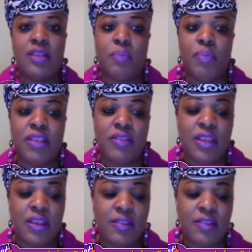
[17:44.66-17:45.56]
things in
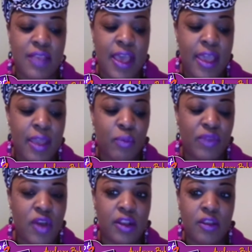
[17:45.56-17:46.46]
business is that,
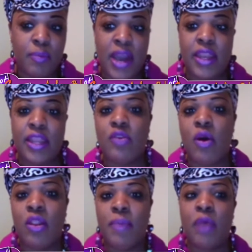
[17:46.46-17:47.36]
and we've talked about it,
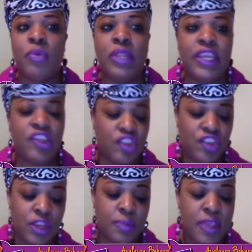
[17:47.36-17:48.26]
it's all about
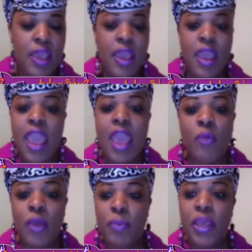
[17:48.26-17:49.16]
relationships.
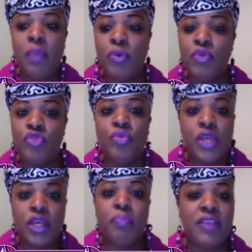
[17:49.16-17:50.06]
Definitely. And when people
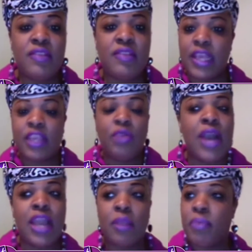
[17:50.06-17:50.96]
do good business,
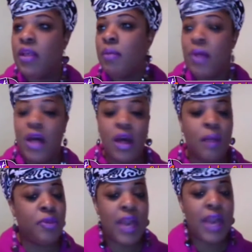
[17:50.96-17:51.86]
like, you got to big them
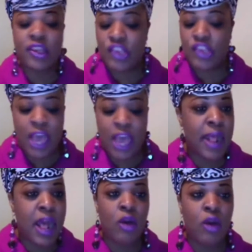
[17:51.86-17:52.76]
up. You got to shout
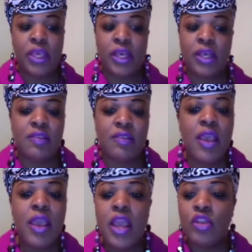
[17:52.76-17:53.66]
them out,
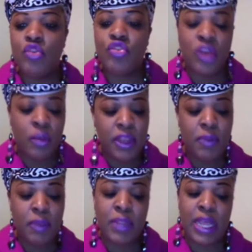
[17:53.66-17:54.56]
because there's so
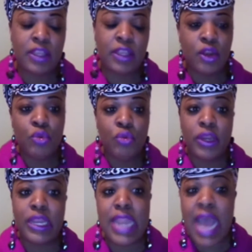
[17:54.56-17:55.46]
many people out there
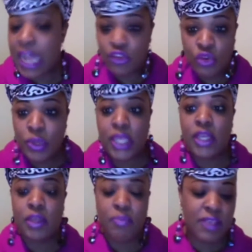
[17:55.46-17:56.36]
who are not
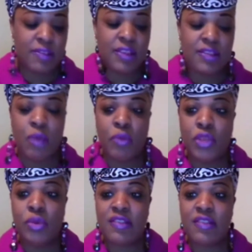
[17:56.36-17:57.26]
doing good business
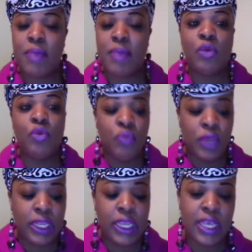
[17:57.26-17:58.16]
that when you get somebody
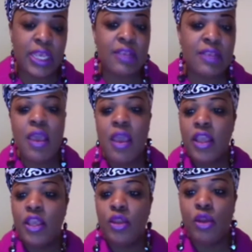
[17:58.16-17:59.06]
who really is,